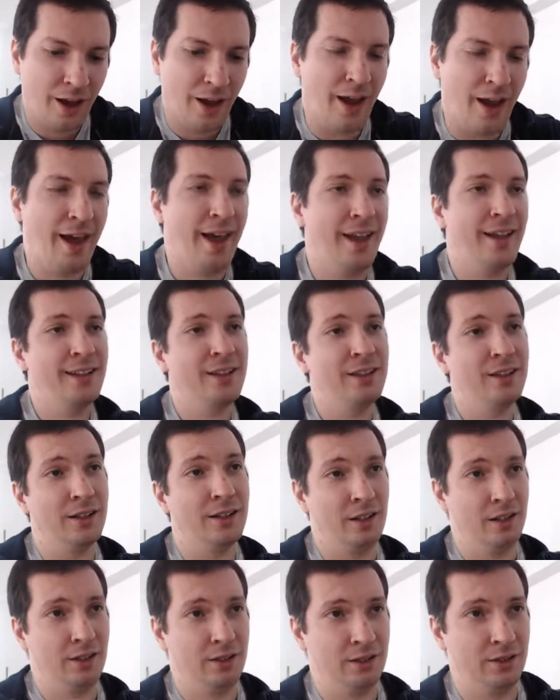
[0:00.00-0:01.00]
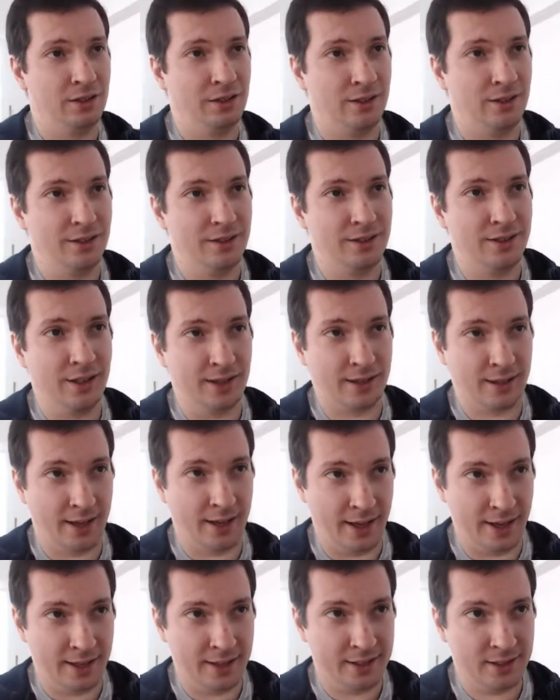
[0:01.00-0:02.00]
handle the
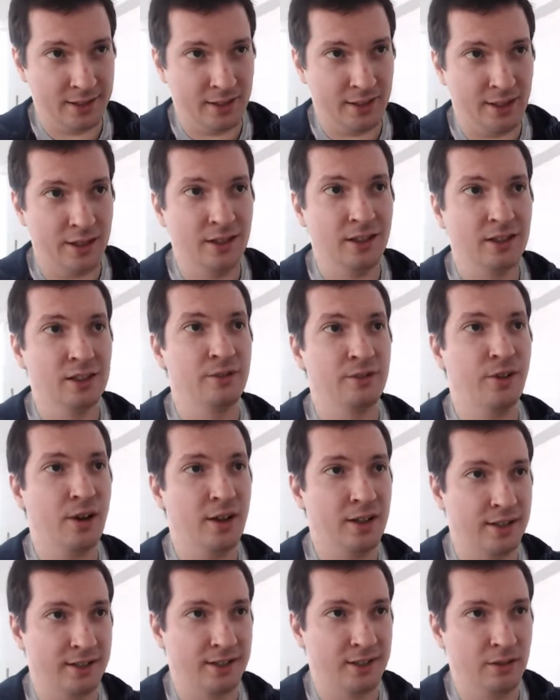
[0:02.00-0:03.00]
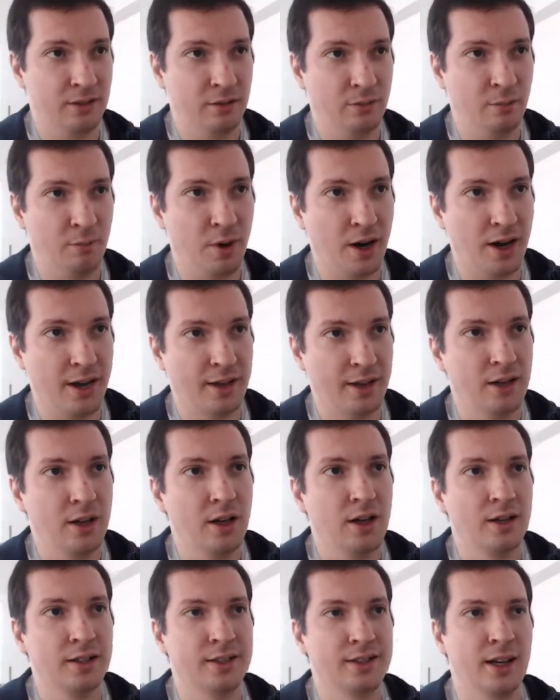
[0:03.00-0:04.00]
case in advance by
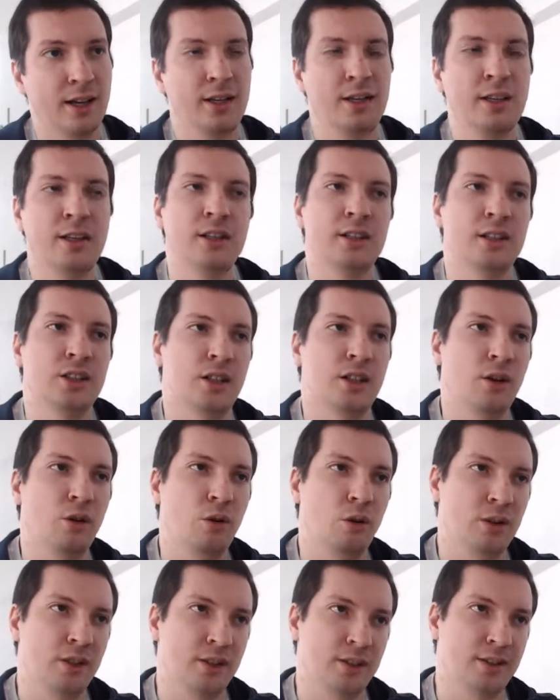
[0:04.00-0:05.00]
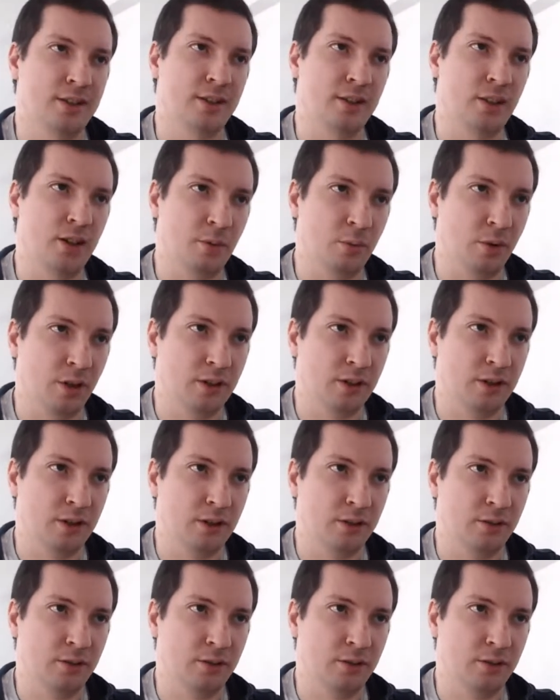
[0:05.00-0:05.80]
signing a shareholders agreement,